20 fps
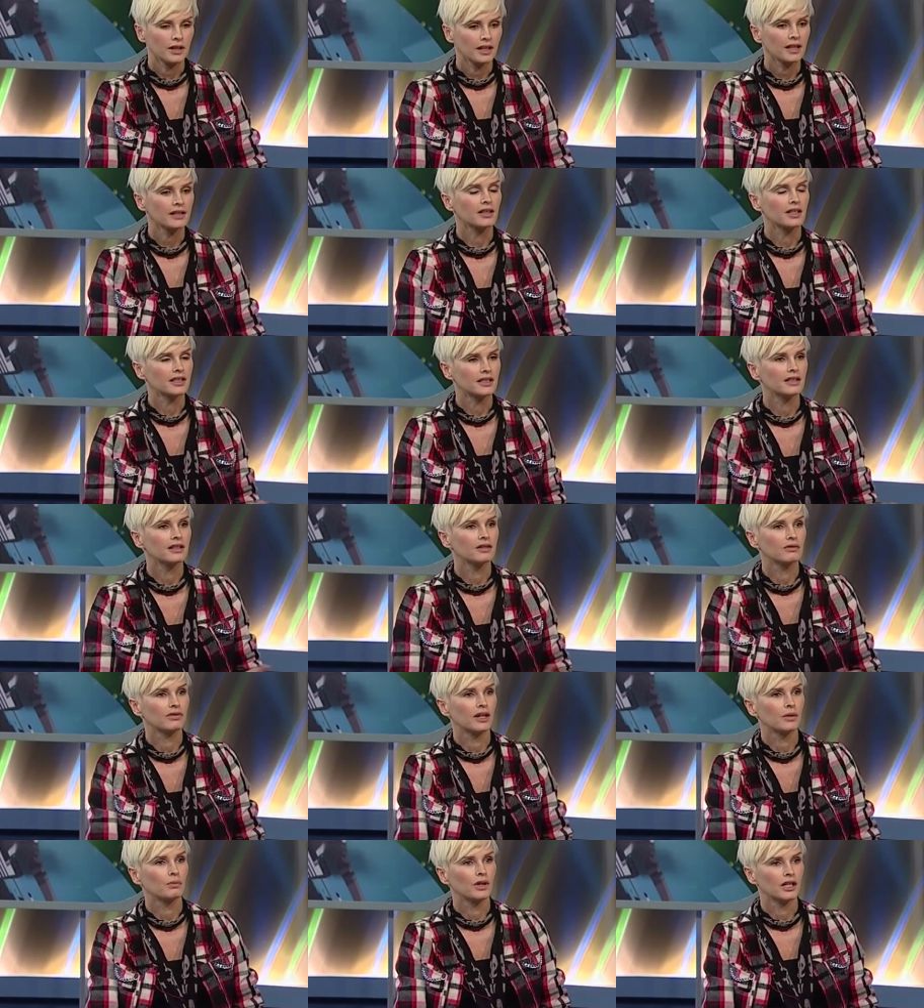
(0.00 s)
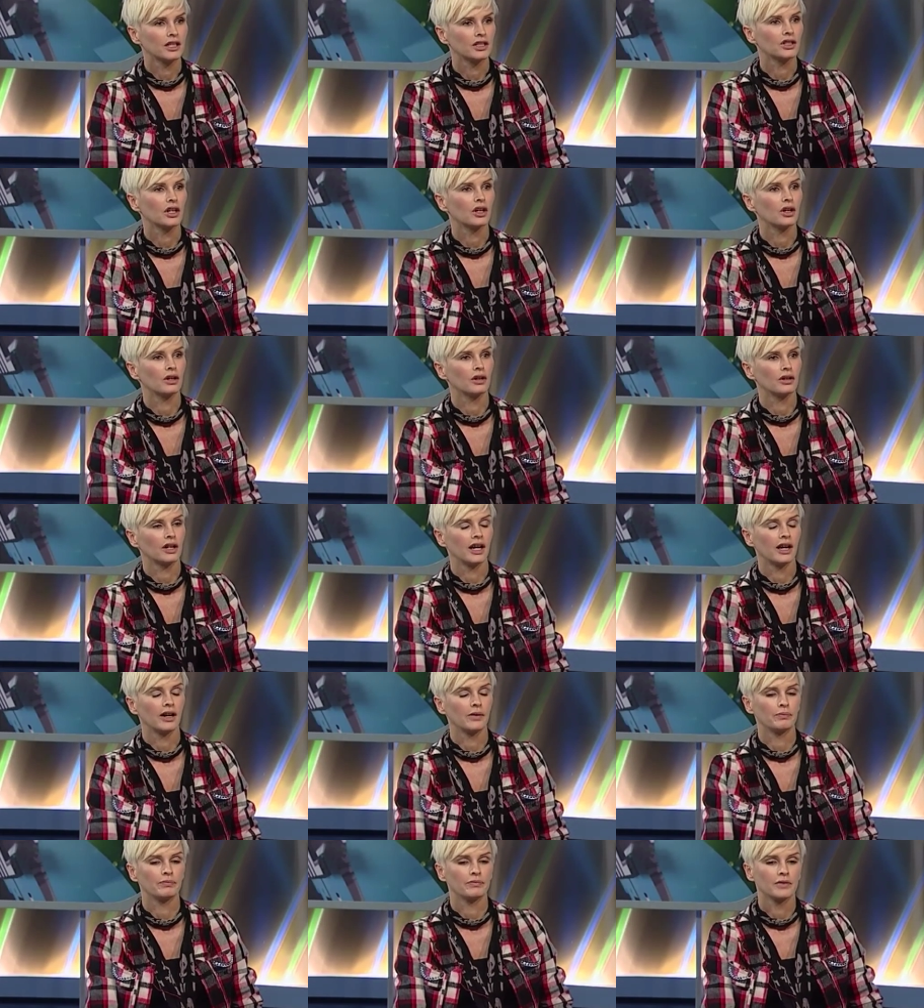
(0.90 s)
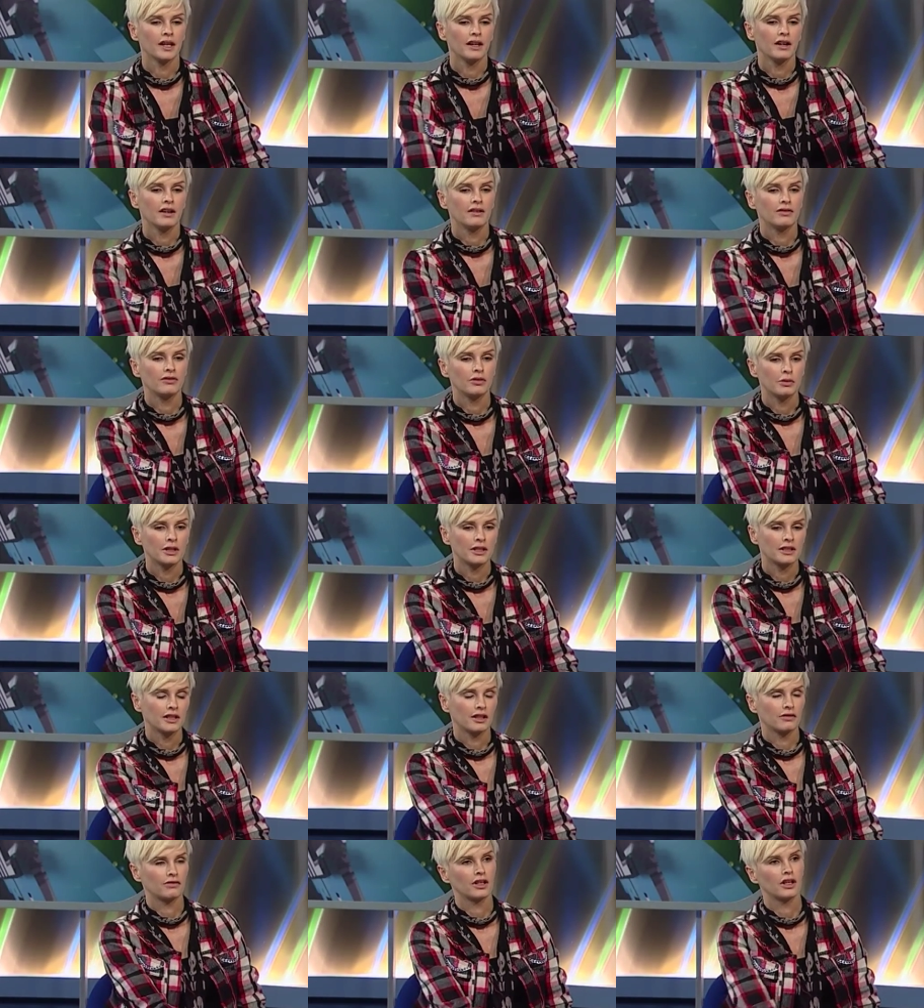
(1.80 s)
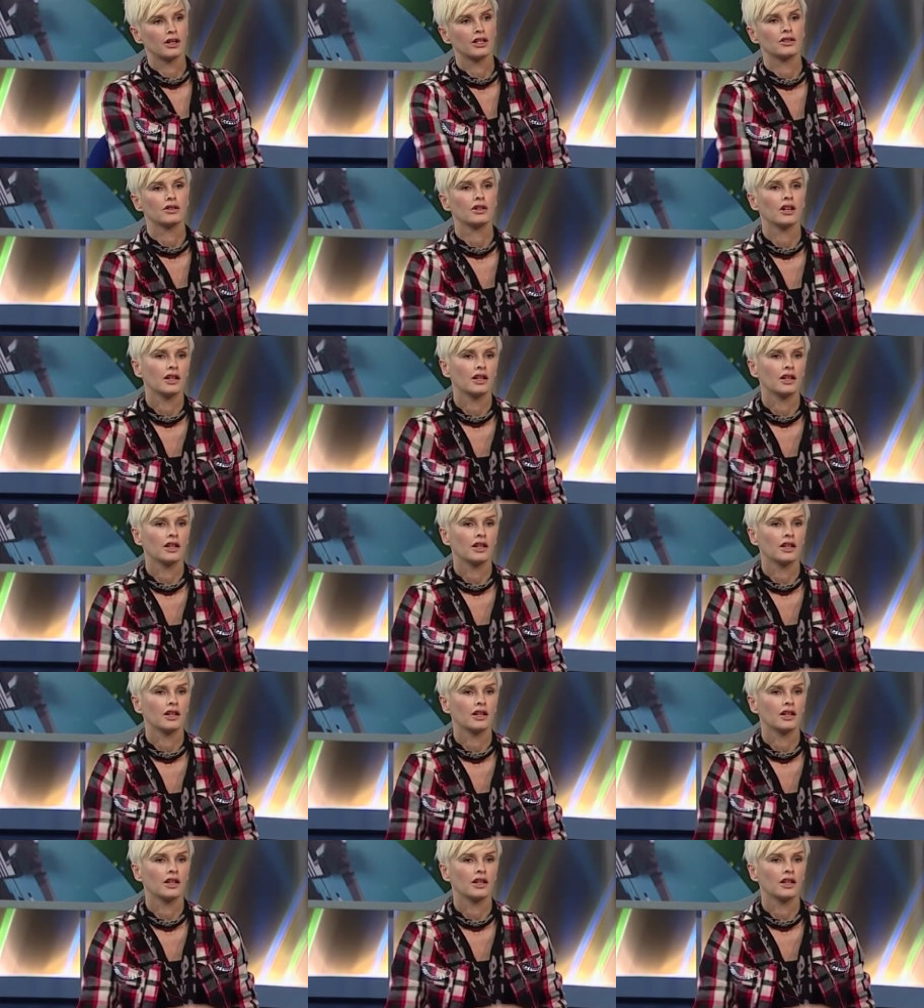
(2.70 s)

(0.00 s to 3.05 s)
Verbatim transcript: But yes, I did the runway show um, Fabrizio Ferri.